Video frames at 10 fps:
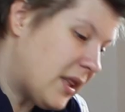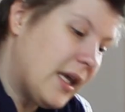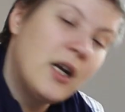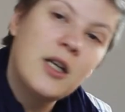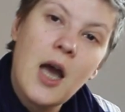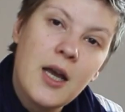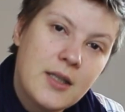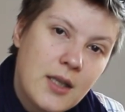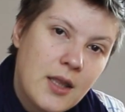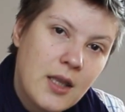they are
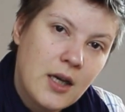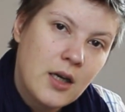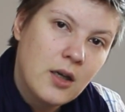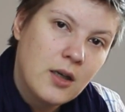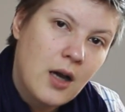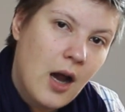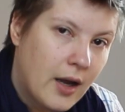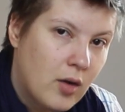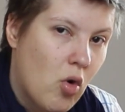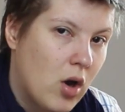nice and they're
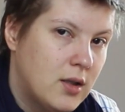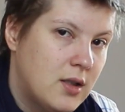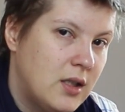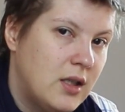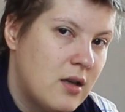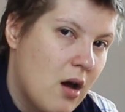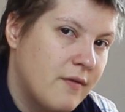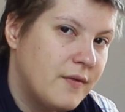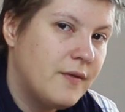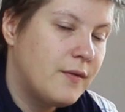high quality
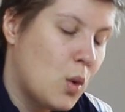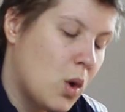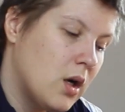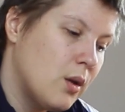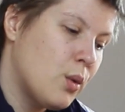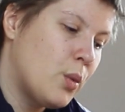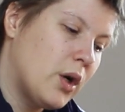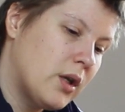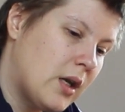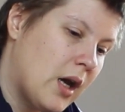enough for the
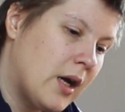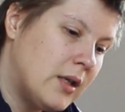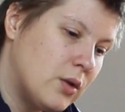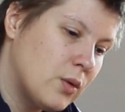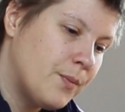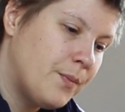work that I do.